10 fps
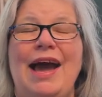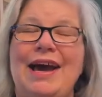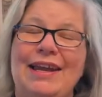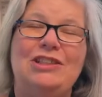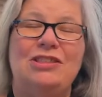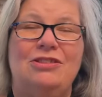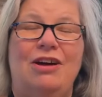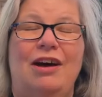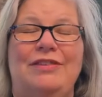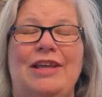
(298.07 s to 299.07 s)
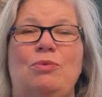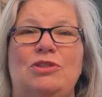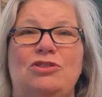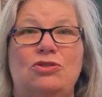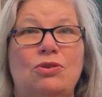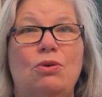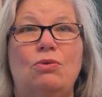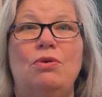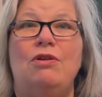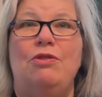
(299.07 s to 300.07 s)
And I just thought that was
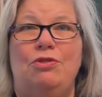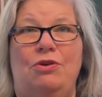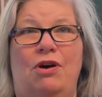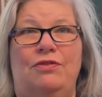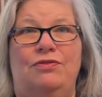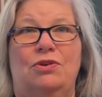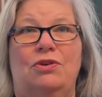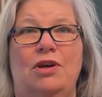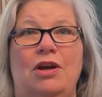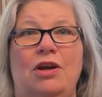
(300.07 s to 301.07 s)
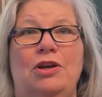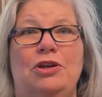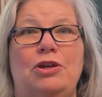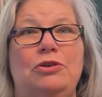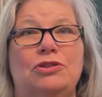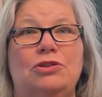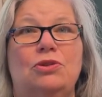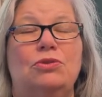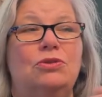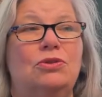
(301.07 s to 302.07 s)
so thoughtful. You know, your
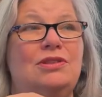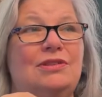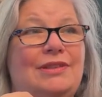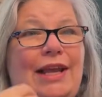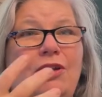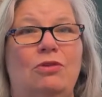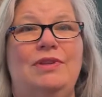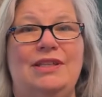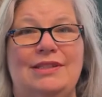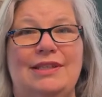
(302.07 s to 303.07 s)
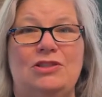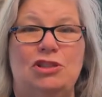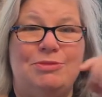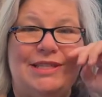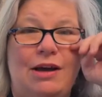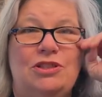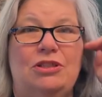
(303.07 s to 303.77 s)
schools, they loan these instruments out to